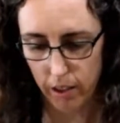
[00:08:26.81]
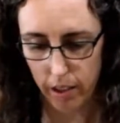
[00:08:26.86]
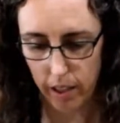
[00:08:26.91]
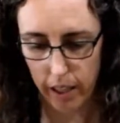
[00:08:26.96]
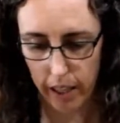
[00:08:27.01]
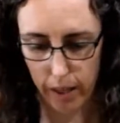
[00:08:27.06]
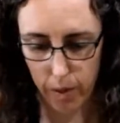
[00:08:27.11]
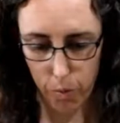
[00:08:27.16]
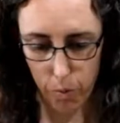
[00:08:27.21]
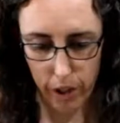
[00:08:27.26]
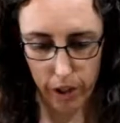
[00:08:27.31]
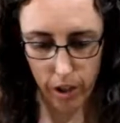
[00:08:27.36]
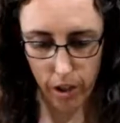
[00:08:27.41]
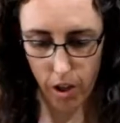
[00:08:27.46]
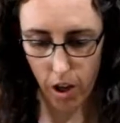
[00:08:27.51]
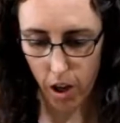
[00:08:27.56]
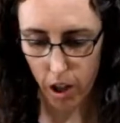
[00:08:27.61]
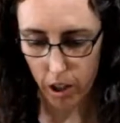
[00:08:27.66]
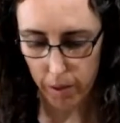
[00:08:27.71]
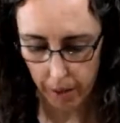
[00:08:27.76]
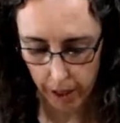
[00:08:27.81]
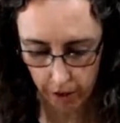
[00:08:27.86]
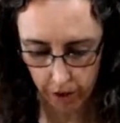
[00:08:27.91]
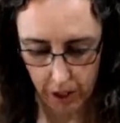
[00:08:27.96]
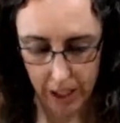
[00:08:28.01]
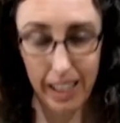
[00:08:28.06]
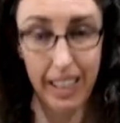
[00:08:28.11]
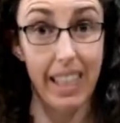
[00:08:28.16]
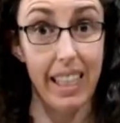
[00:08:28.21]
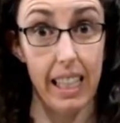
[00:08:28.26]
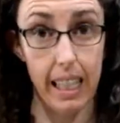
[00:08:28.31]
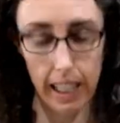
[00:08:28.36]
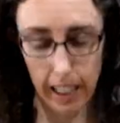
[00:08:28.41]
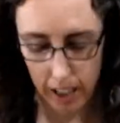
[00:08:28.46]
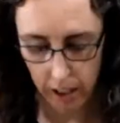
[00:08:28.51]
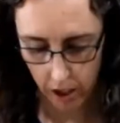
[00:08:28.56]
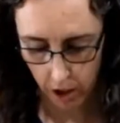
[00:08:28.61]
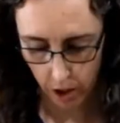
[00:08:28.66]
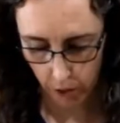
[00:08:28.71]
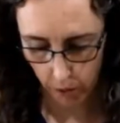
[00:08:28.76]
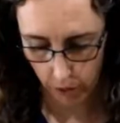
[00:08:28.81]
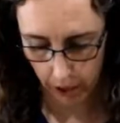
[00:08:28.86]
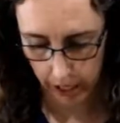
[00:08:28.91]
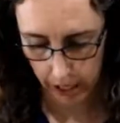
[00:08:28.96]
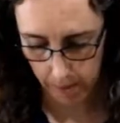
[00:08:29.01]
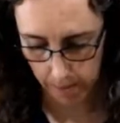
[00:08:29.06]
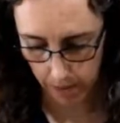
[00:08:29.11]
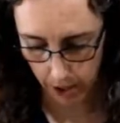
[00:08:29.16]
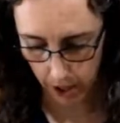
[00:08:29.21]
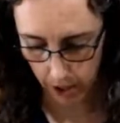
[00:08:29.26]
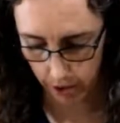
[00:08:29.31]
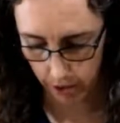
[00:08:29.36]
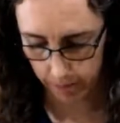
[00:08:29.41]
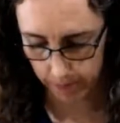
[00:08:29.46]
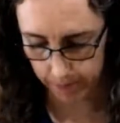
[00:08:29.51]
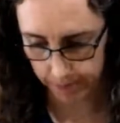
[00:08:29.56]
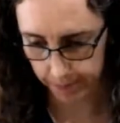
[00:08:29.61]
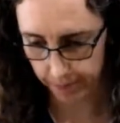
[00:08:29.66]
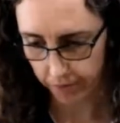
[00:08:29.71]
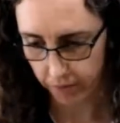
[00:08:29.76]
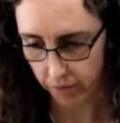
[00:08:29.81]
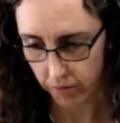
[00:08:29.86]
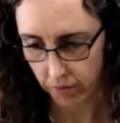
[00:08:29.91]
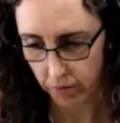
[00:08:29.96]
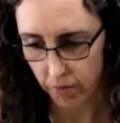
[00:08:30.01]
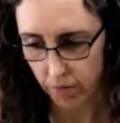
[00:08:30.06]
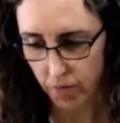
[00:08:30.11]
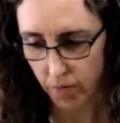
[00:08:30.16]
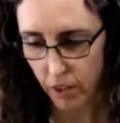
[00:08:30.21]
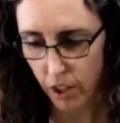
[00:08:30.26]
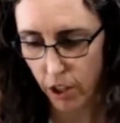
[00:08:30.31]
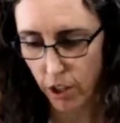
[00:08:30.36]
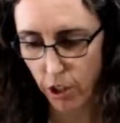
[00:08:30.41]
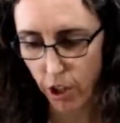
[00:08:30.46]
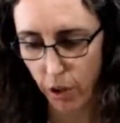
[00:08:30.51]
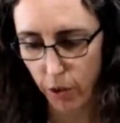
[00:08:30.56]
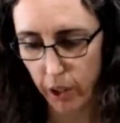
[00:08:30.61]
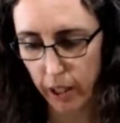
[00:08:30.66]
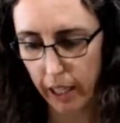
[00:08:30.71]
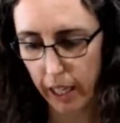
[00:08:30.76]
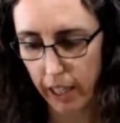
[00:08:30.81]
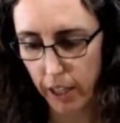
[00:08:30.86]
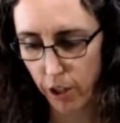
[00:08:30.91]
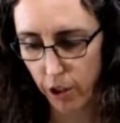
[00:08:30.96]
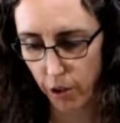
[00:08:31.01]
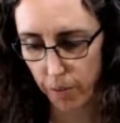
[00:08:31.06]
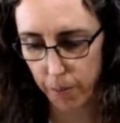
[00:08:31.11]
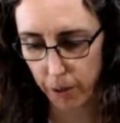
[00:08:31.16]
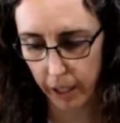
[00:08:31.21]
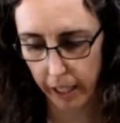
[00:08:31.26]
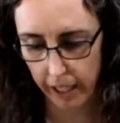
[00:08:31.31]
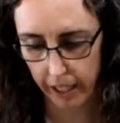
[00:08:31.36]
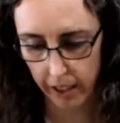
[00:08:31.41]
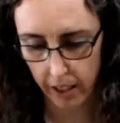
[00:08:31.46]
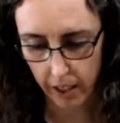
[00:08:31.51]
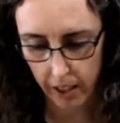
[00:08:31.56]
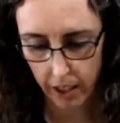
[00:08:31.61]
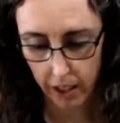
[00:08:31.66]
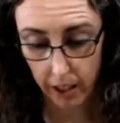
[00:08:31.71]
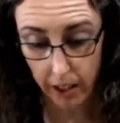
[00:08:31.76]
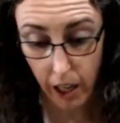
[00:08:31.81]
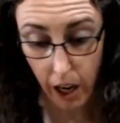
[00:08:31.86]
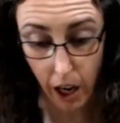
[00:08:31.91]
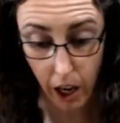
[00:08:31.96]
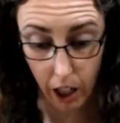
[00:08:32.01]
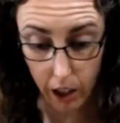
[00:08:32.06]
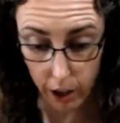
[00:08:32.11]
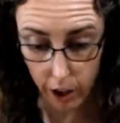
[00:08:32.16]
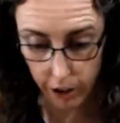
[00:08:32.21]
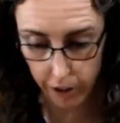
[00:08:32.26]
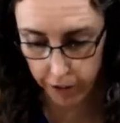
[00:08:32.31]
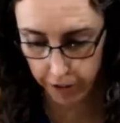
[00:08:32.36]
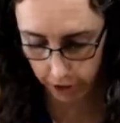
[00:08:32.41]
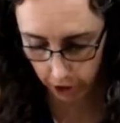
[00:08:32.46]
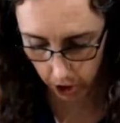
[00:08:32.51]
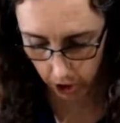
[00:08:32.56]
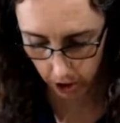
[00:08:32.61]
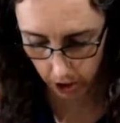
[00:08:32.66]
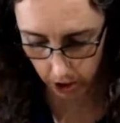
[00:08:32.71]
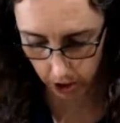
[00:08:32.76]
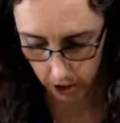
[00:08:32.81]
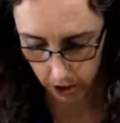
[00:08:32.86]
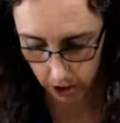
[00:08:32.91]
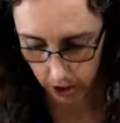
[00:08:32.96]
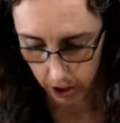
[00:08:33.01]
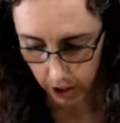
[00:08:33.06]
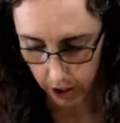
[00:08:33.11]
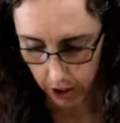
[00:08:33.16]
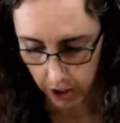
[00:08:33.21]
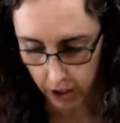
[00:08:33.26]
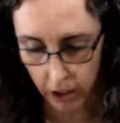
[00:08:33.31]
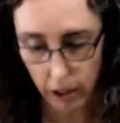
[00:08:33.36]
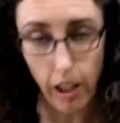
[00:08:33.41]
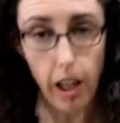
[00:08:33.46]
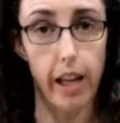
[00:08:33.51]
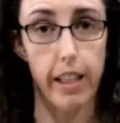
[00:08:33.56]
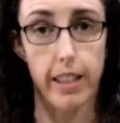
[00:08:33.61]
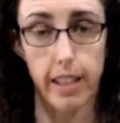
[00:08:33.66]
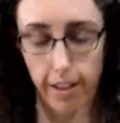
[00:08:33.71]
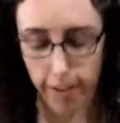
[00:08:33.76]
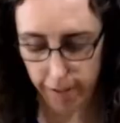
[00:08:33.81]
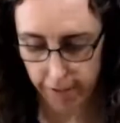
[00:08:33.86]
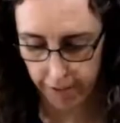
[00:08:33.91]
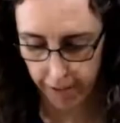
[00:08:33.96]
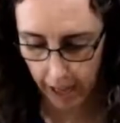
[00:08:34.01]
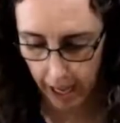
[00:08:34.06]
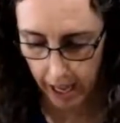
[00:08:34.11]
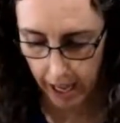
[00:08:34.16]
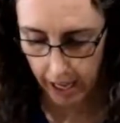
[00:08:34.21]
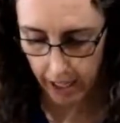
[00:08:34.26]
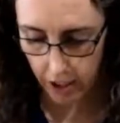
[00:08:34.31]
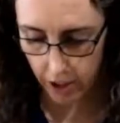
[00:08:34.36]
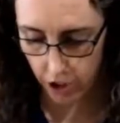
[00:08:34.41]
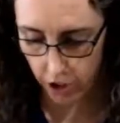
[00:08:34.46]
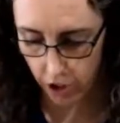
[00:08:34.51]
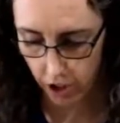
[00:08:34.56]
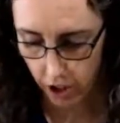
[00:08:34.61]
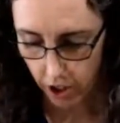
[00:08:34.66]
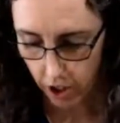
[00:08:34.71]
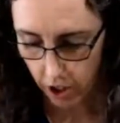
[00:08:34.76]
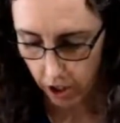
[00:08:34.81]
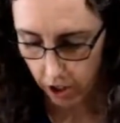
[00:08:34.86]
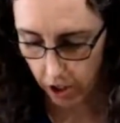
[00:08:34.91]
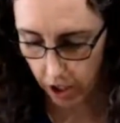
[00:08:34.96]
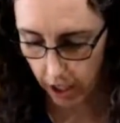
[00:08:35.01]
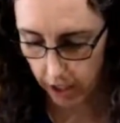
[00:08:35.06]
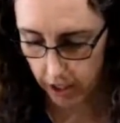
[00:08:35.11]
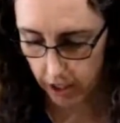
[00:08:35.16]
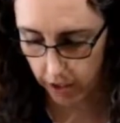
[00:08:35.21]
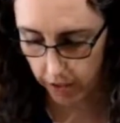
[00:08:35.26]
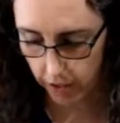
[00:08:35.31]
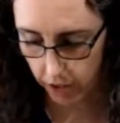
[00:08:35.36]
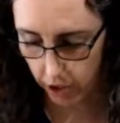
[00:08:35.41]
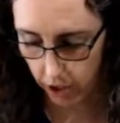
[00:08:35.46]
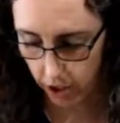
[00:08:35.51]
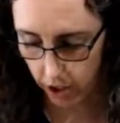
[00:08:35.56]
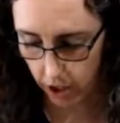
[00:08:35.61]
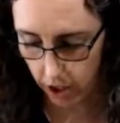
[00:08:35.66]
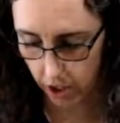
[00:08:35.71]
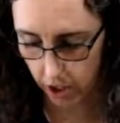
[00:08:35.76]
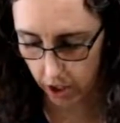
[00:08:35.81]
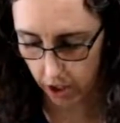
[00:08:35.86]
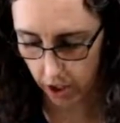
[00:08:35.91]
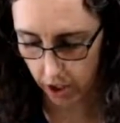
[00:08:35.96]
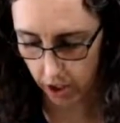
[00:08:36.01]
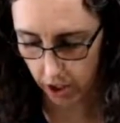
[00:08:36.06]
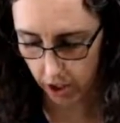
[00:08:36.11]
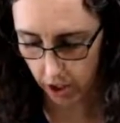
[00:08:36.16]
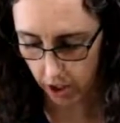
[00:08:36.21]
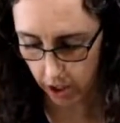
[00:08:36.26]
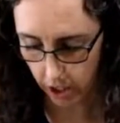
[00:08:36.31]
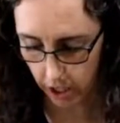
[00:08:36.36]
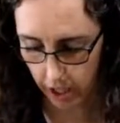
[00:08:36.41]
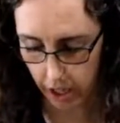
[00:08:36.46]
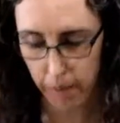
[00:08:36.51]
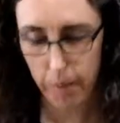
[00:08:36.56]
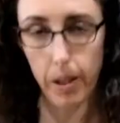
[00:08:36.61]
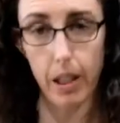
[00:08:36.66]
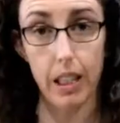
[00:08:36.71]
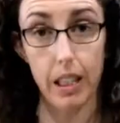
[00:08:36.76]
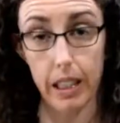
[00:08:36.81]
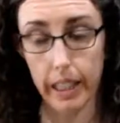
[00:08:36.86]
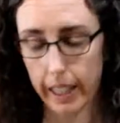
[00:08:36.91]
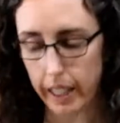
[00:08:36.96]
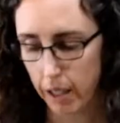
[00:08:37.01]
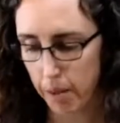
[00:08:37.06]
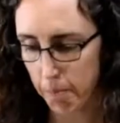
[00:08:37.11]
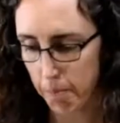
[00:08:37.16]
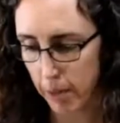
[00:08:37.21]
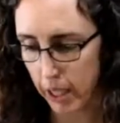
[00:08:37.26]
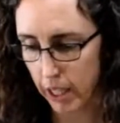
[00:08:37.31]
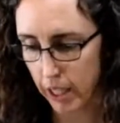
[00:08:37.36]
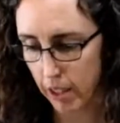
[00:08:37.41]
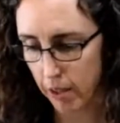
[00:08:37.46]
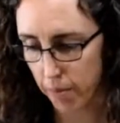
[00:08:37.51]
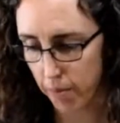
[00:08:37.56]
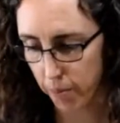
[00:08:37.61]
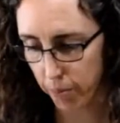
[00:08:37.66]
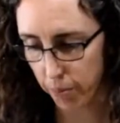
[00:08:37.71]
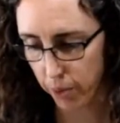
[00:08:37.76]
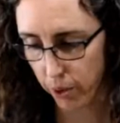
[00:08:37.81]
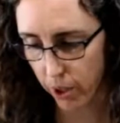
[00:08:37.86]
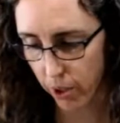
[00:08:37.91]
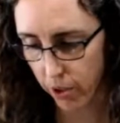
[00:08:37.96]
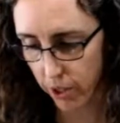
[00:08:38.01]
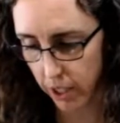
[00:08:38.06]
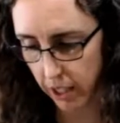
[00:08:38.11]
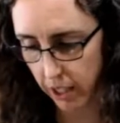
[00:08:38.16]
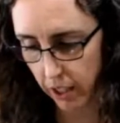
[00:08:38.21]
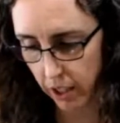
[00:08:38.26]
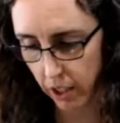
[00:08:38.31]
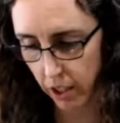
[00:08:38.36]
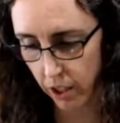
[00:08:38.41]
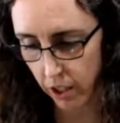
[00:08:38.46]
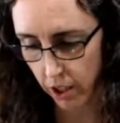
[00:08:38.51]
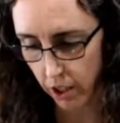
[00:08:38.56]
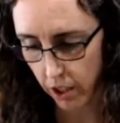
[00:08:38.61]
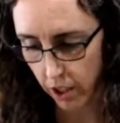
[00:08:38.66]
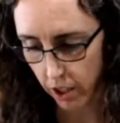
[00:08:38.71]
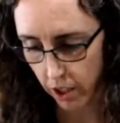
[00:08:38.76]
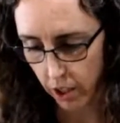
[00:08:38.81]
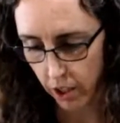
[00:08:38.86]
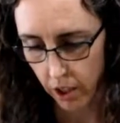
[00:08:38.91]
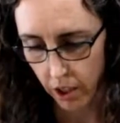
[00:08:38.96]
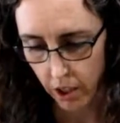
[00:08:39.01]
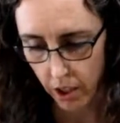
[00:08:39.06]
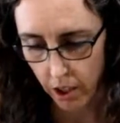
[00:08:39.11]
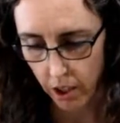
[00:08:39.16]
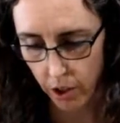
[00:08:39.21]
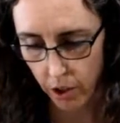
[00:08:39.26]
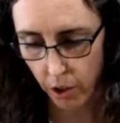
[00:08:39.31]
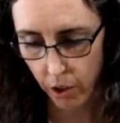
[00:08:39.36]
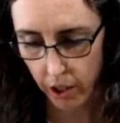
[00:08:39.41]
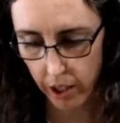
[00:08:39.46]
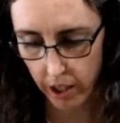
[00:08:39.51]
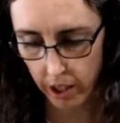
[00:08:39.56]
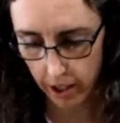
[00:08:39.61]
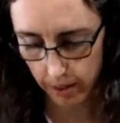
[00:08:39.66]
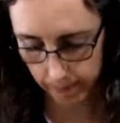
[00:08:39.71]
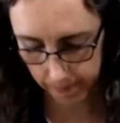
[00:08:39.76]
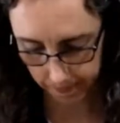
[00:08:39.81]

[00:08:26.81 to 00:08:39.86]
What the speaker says: And we are all about eating the rainbow. So get your plate colorful, lots of veg, lots of good clean meat and protein source.